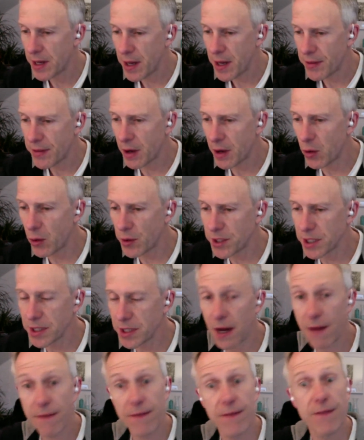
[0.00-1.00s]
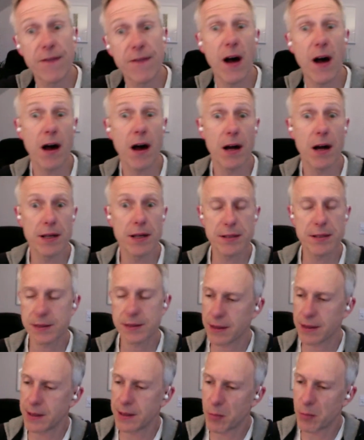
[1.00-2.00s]
Their horses are fast,
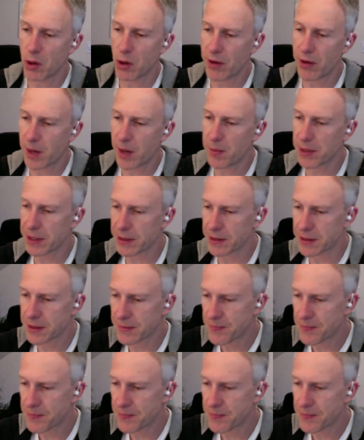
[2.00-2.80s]
in block capitals.